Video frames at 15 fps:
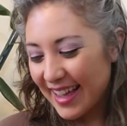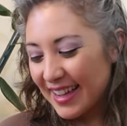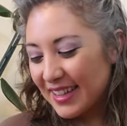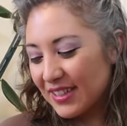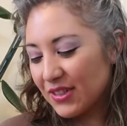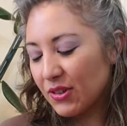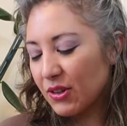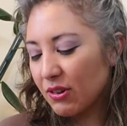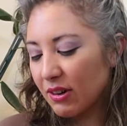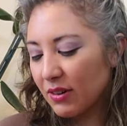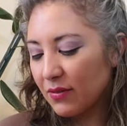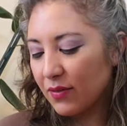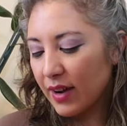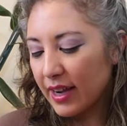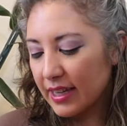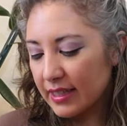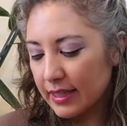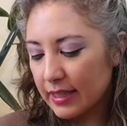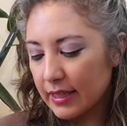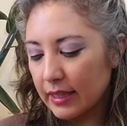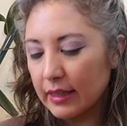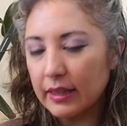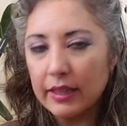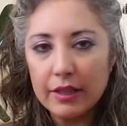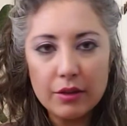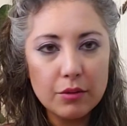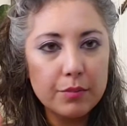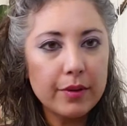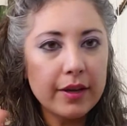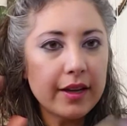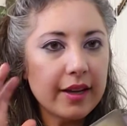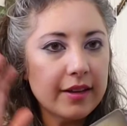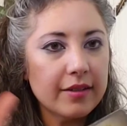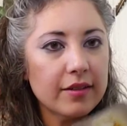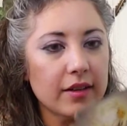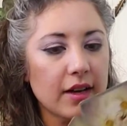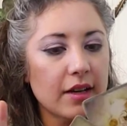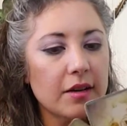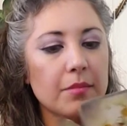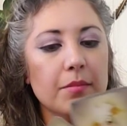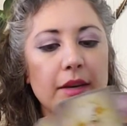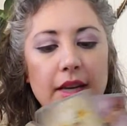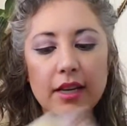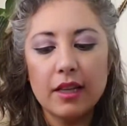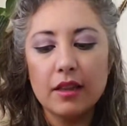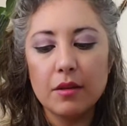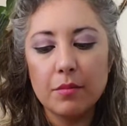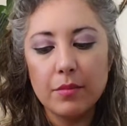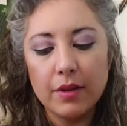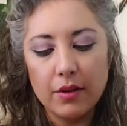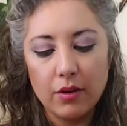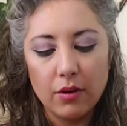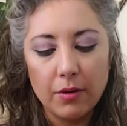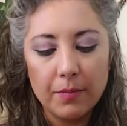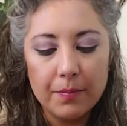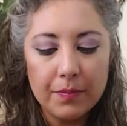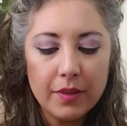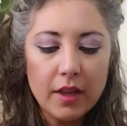So your advice is a little bit kind of meet in the middle.